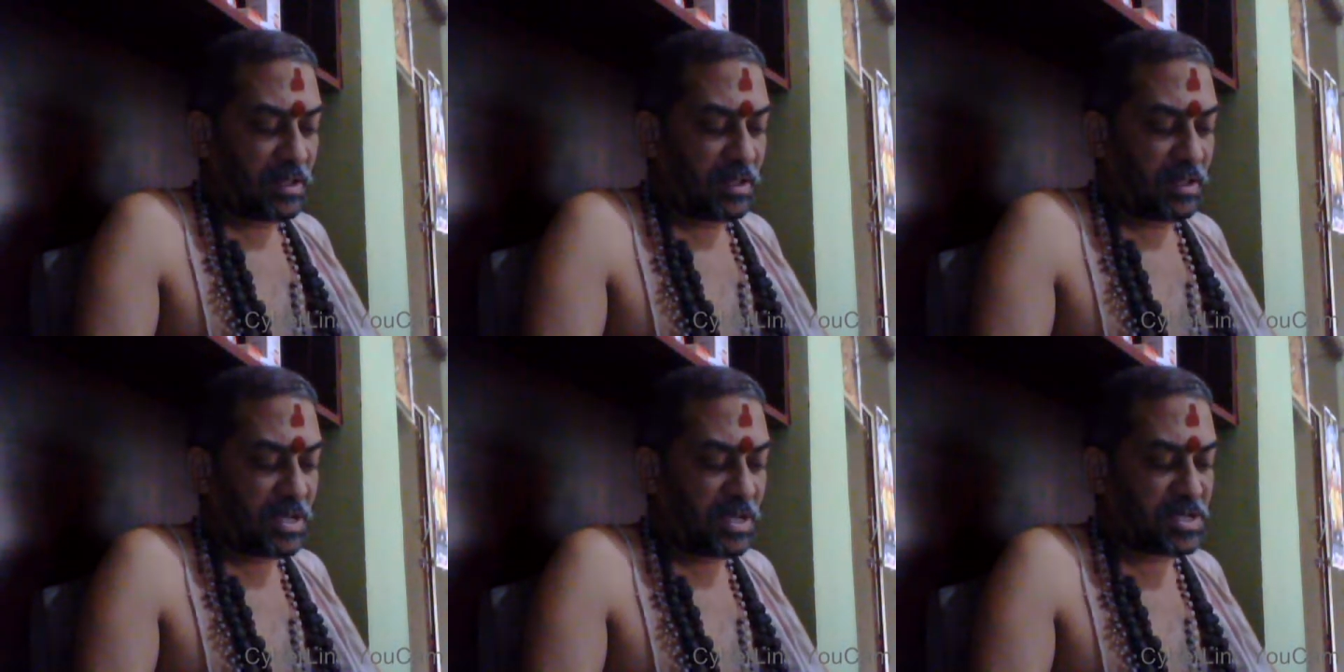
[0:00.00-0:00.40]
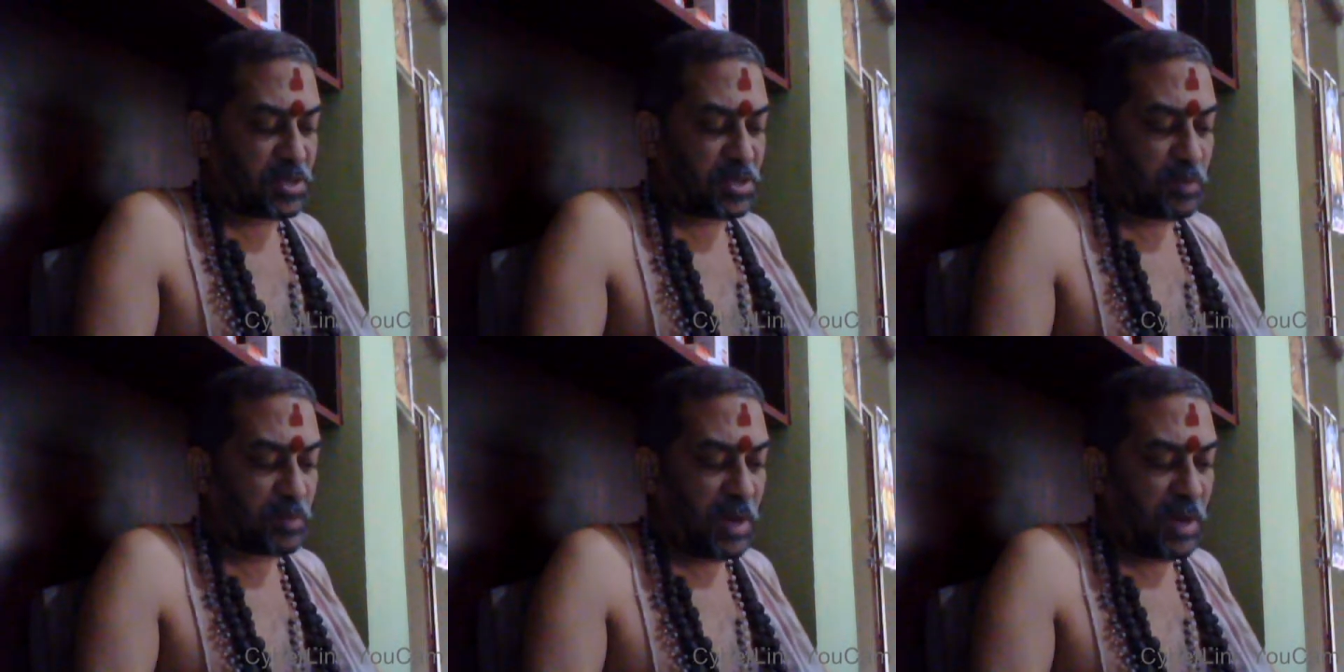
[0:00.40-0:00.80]
is
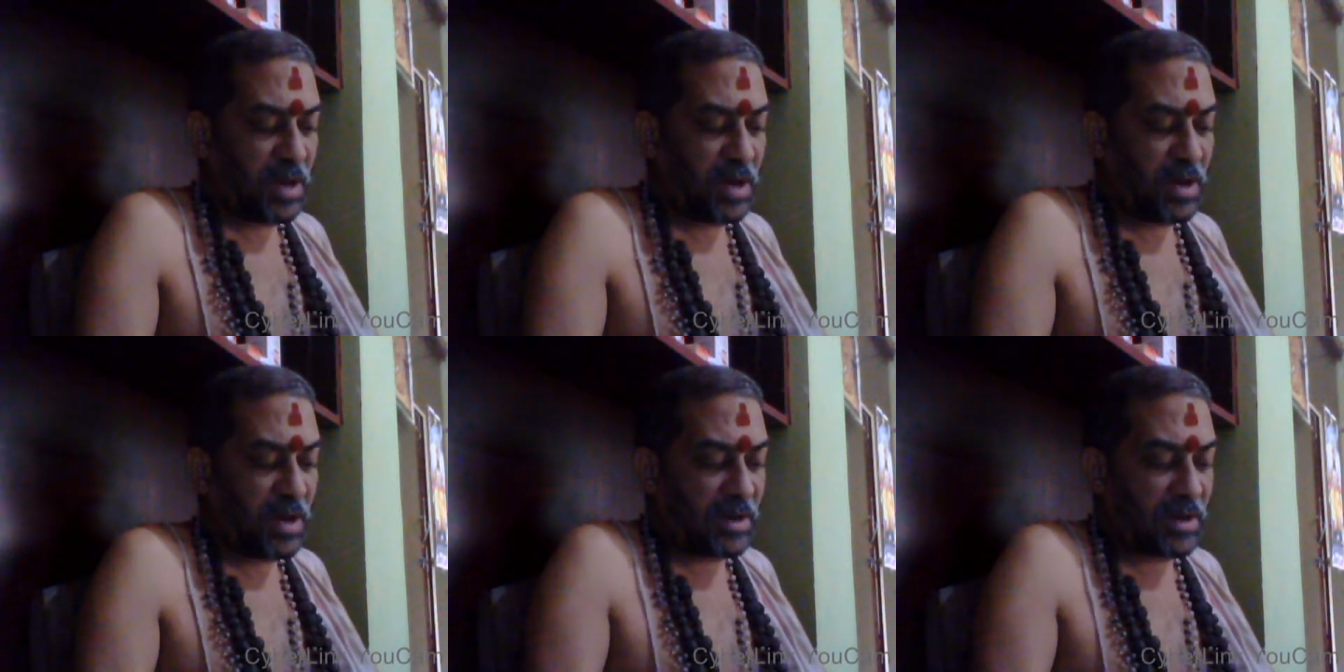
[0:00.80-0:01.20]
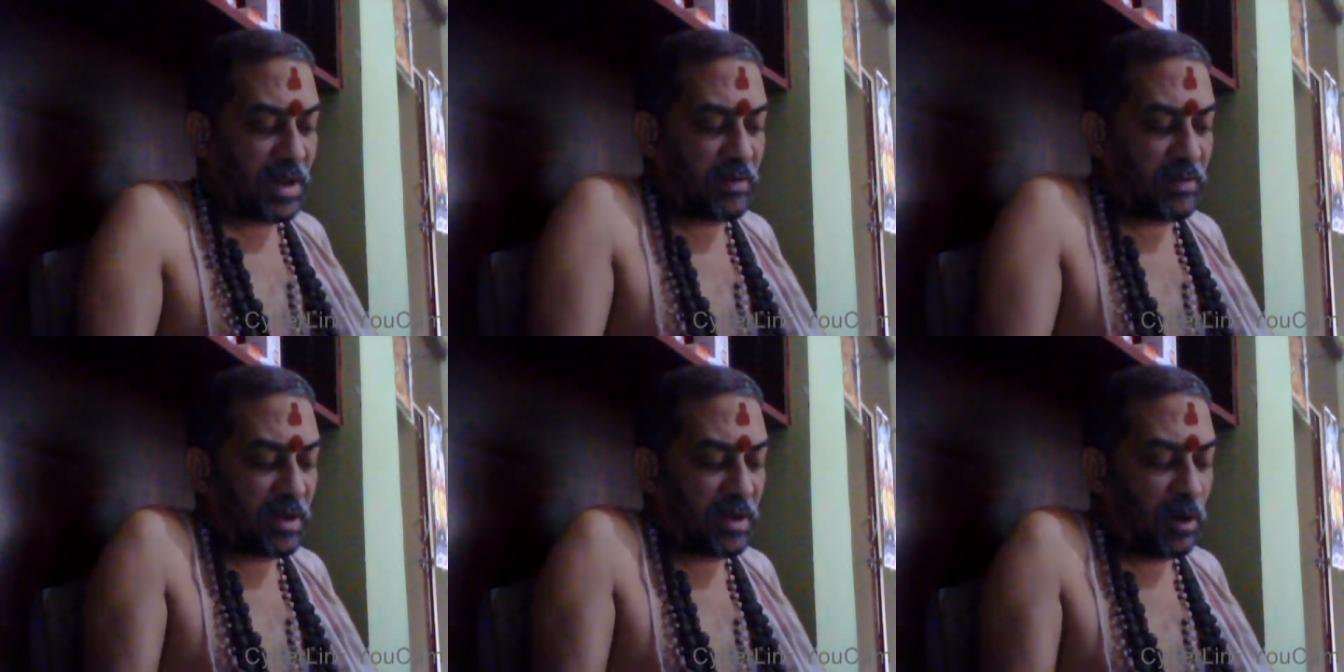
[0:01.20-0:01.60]
speed in
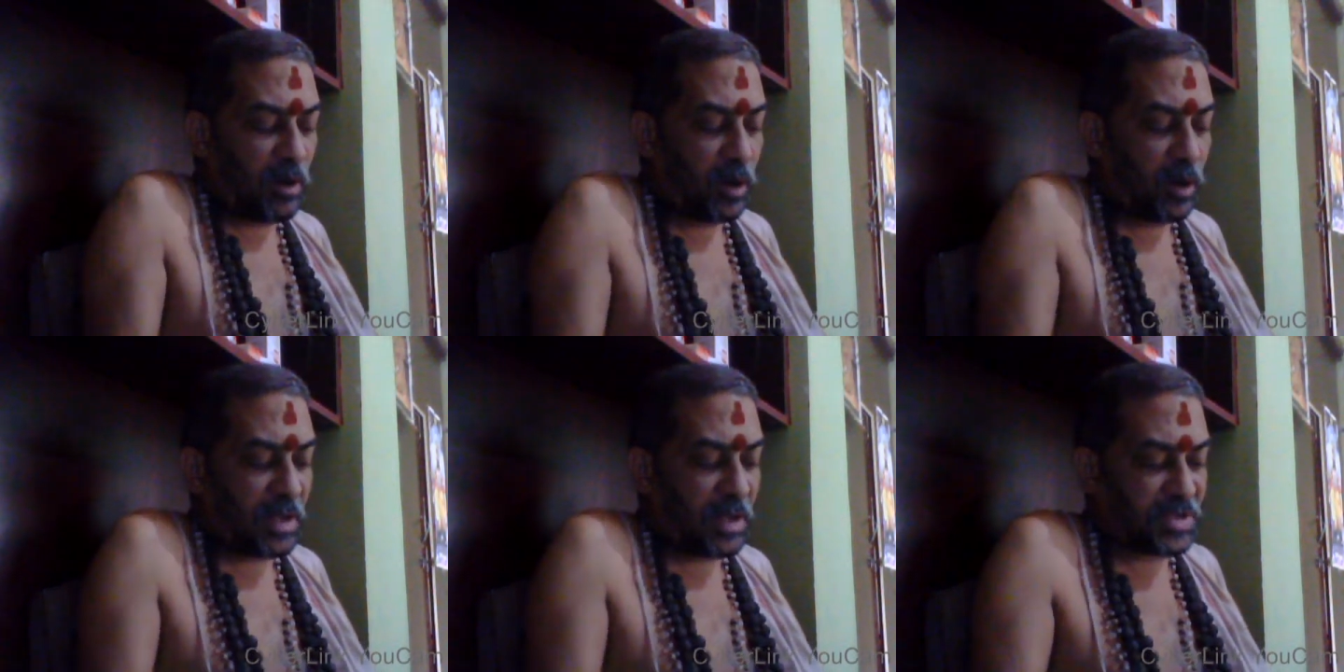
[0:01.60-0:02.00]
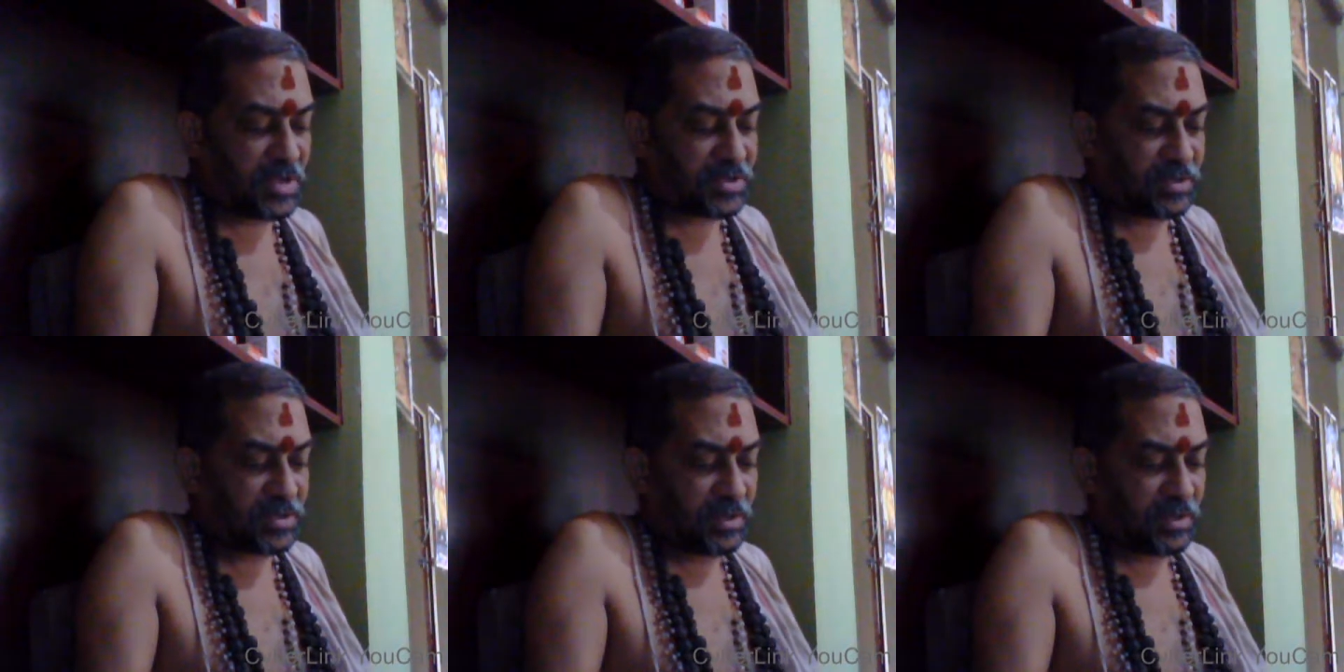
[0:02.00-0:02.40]
driving
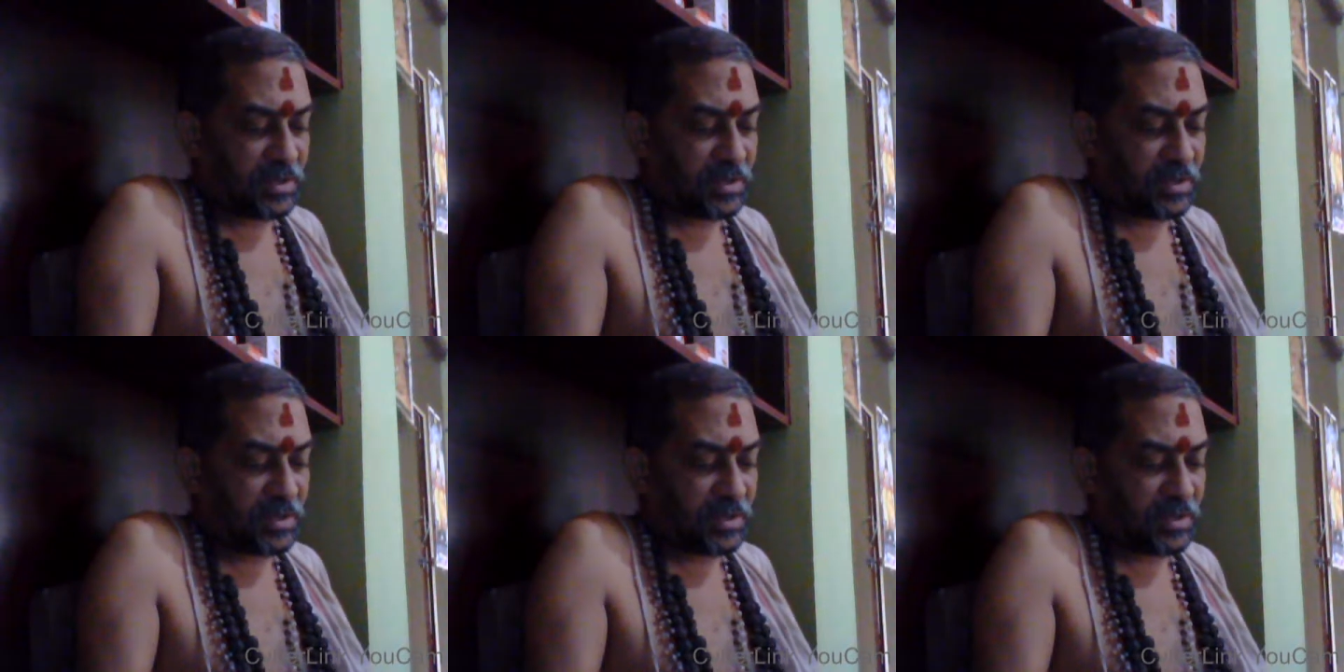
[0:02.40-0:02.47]
lorries.